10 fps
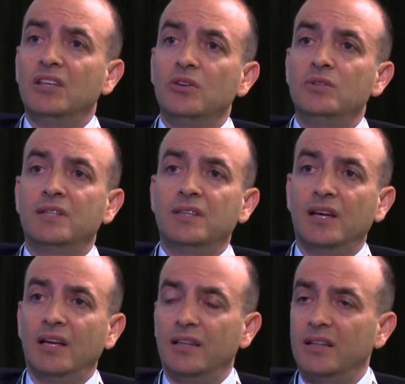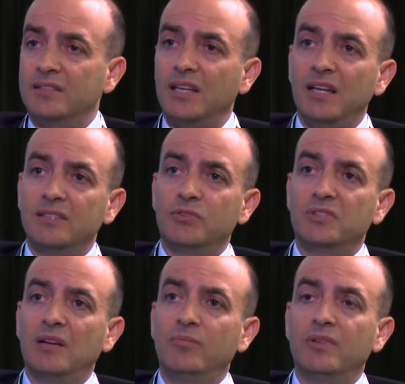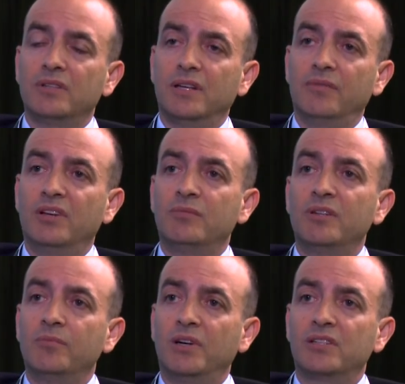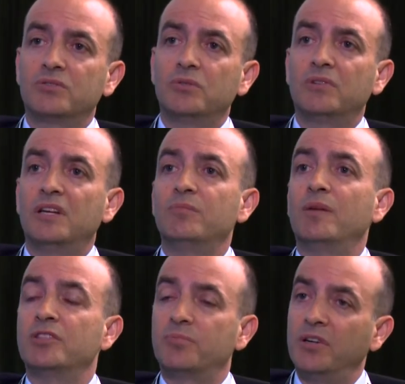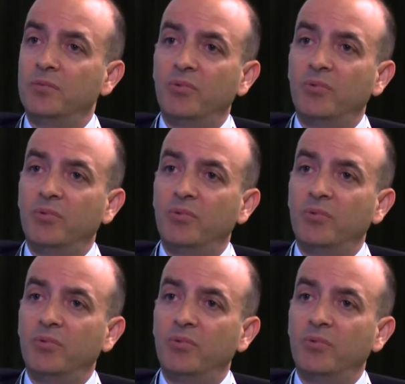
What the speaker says: using the sands, for example, available in Mars to create maybe spare